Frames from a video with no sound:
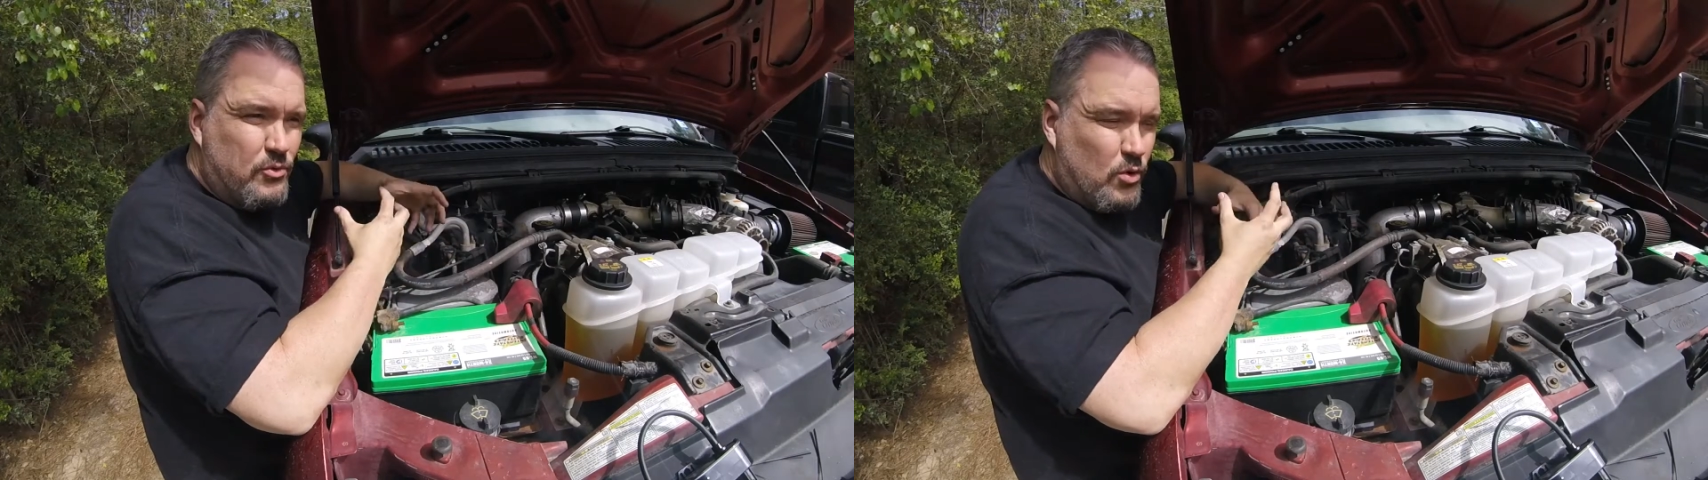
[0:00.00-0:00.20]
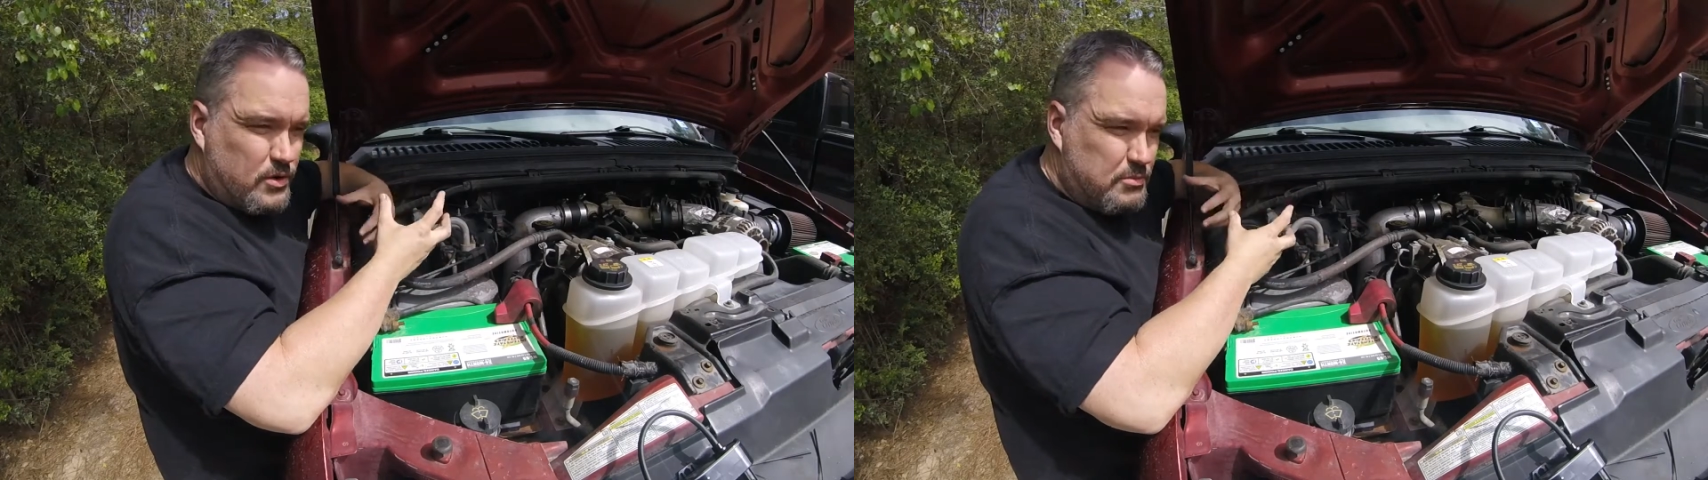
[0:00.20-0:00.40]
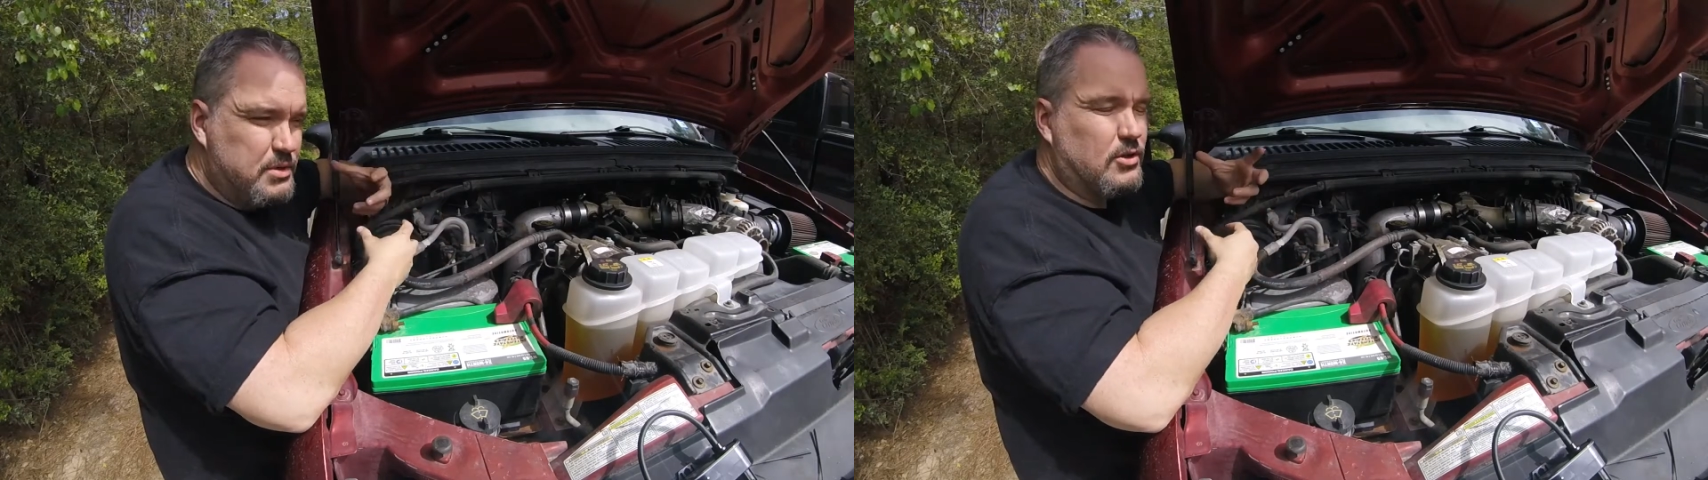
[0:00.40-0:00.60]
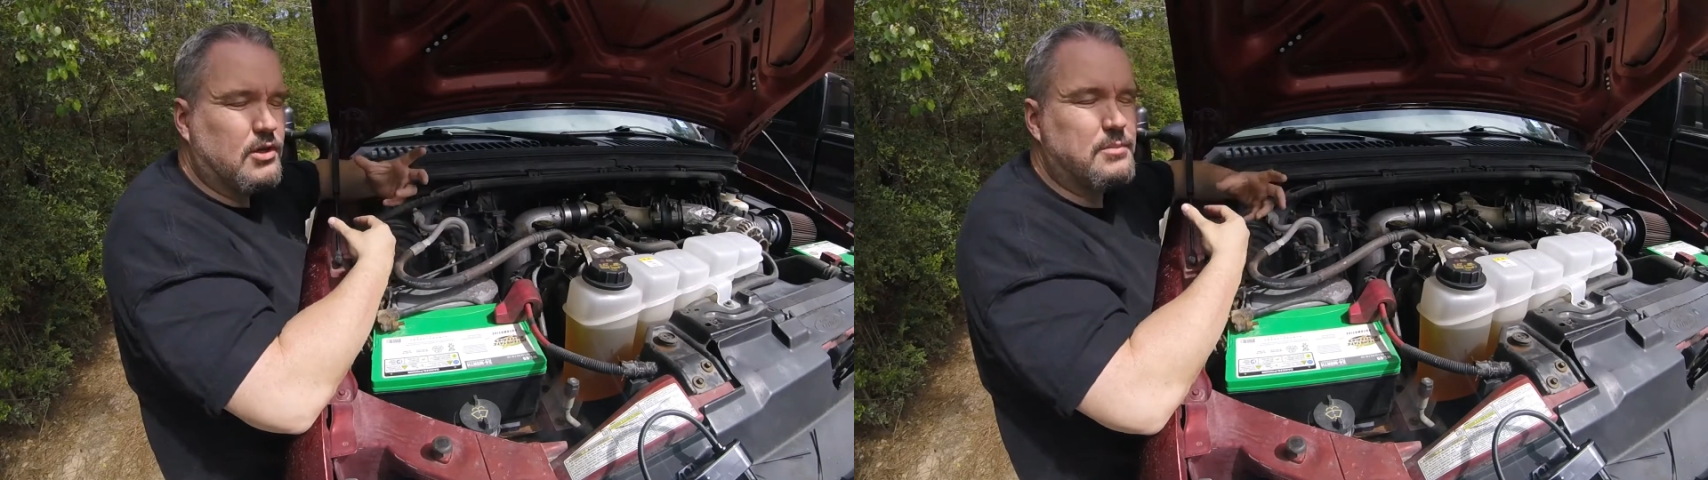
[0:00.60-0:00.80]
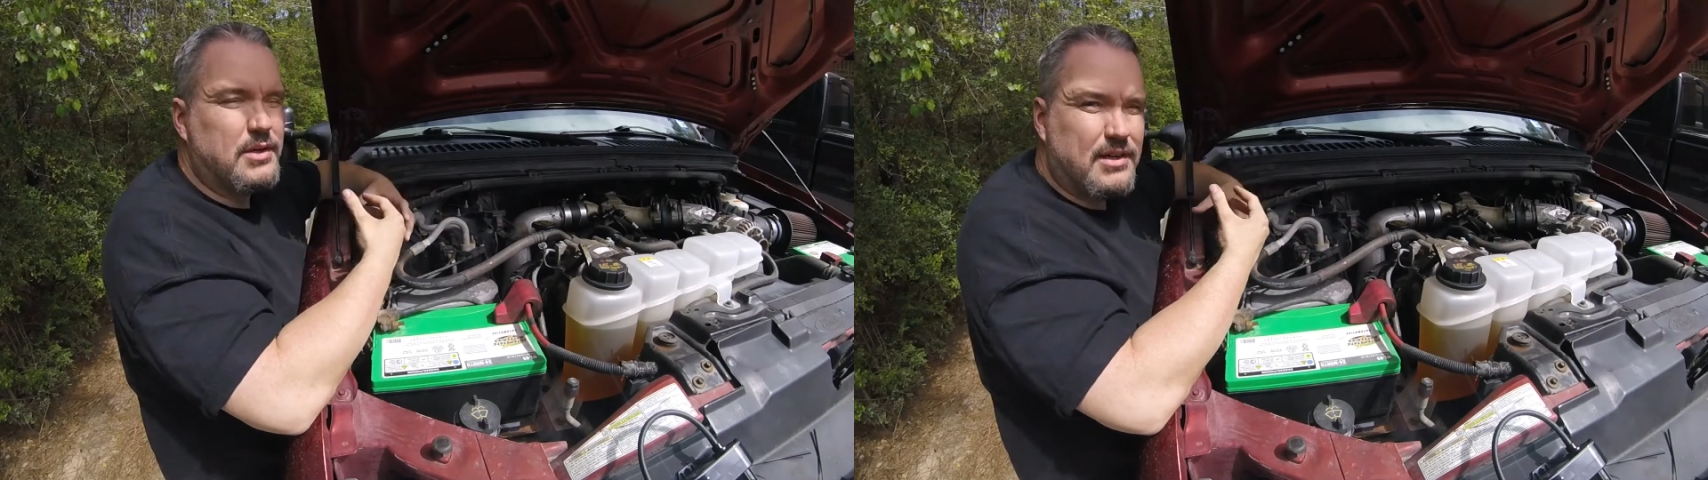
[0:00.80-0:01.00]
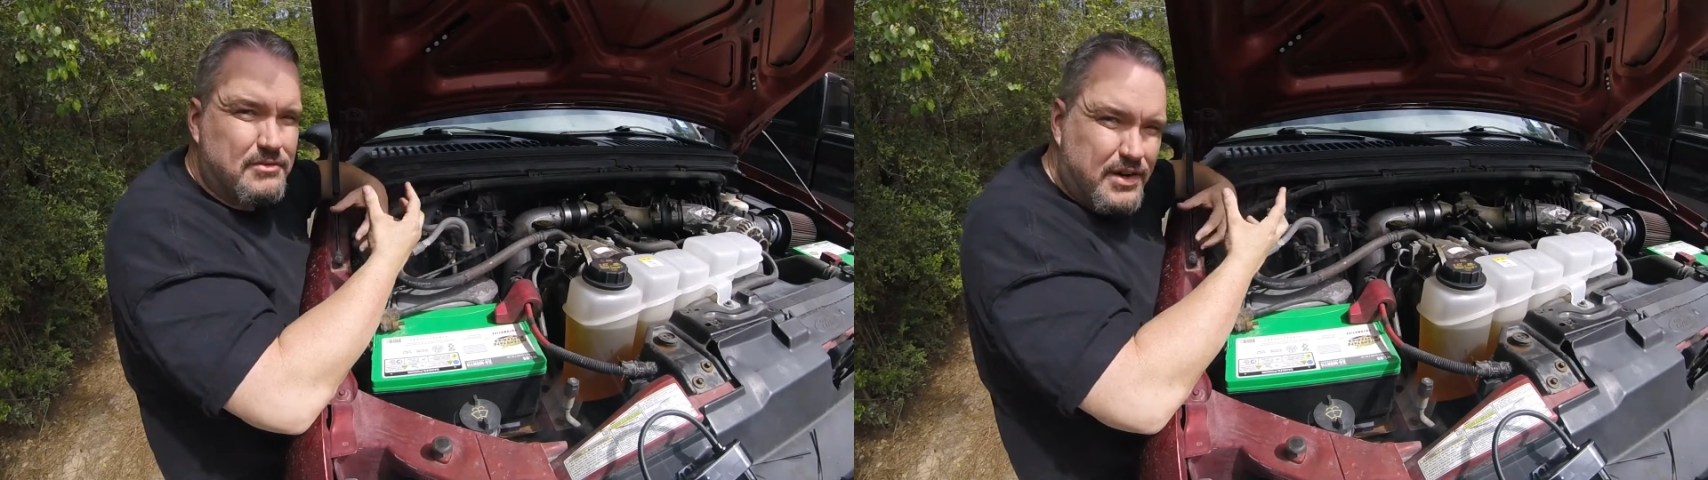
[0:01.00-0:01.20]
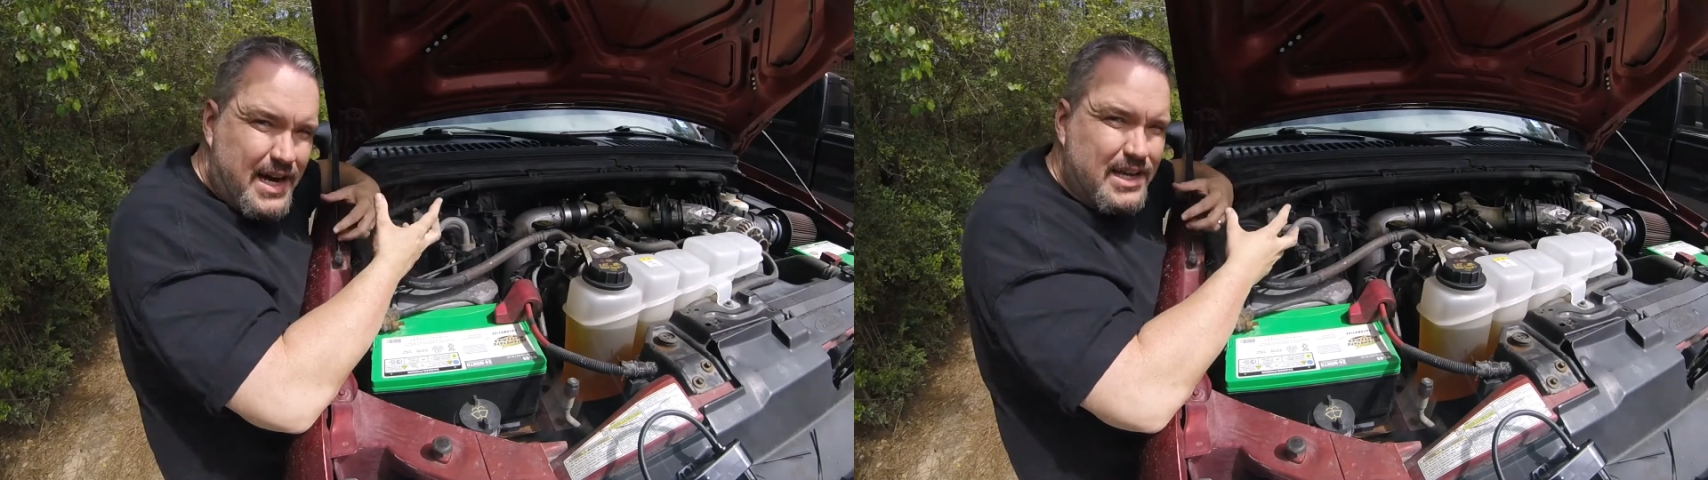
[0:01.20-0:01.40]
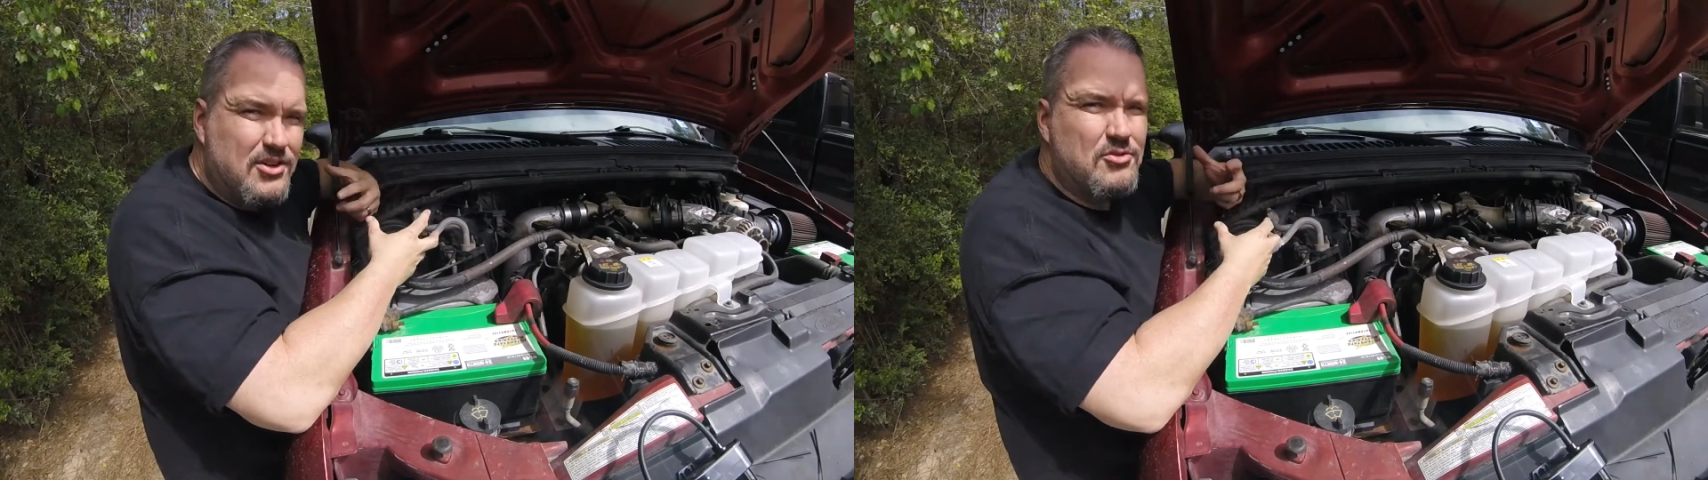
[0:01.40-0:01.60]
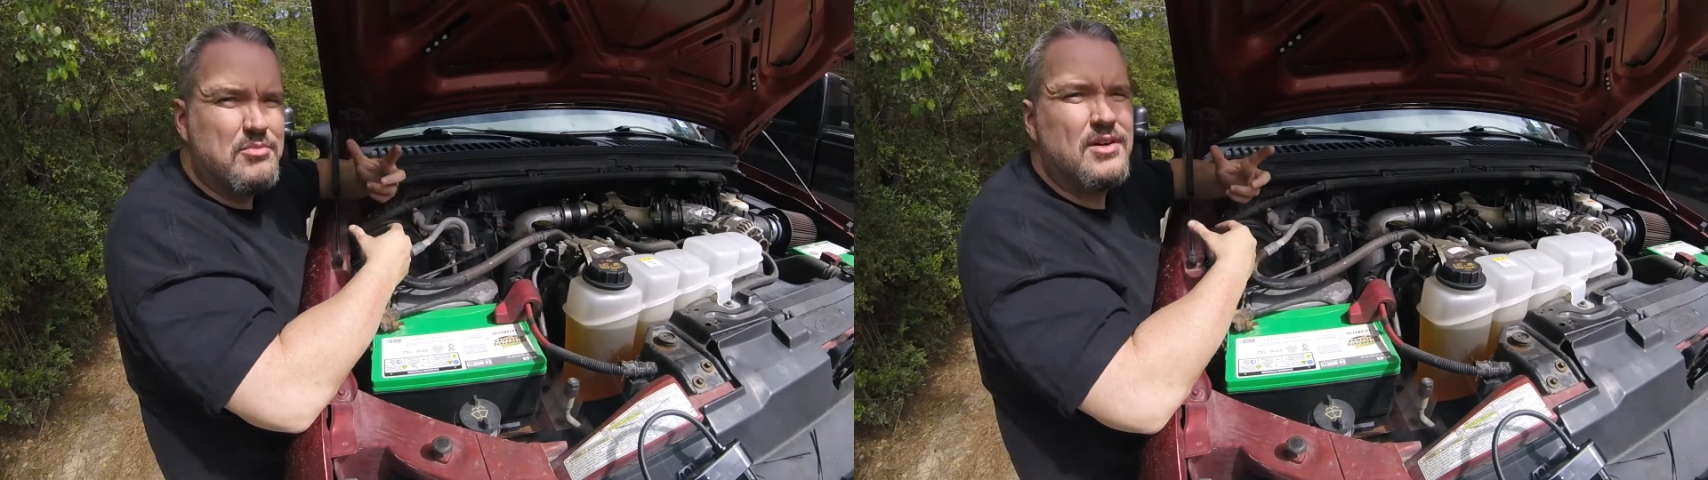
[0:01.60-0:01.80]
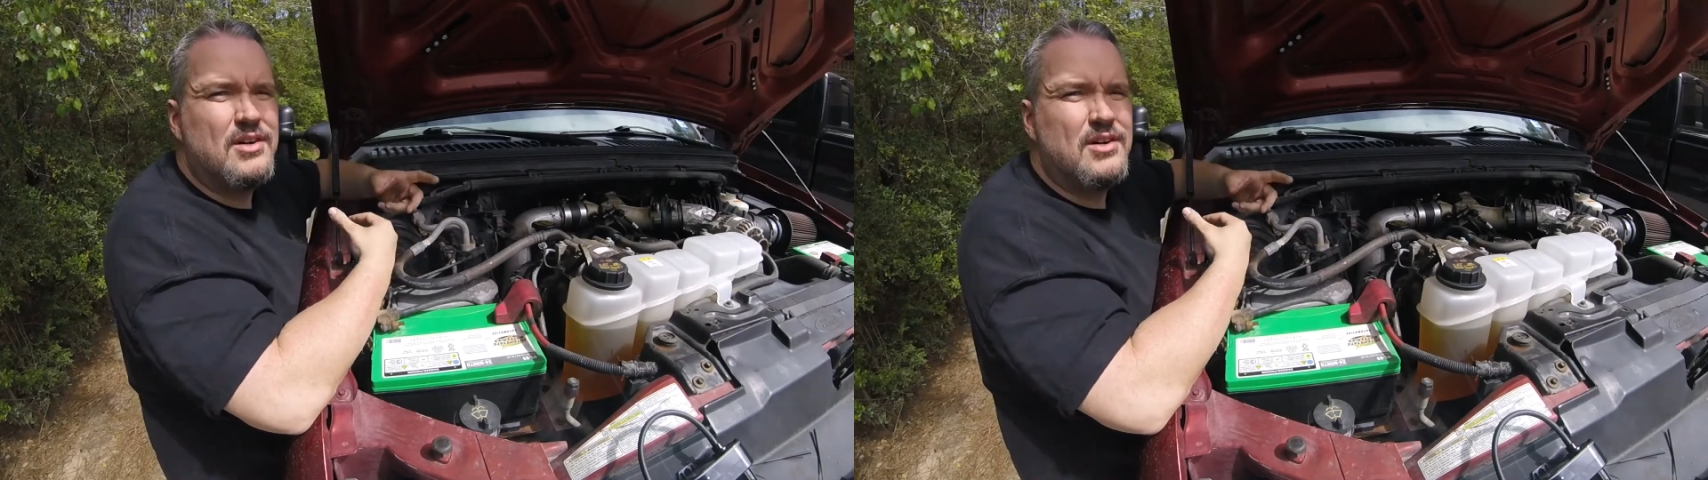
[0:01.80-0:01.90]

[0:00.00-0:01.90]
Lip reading: for it to build up enough vacuum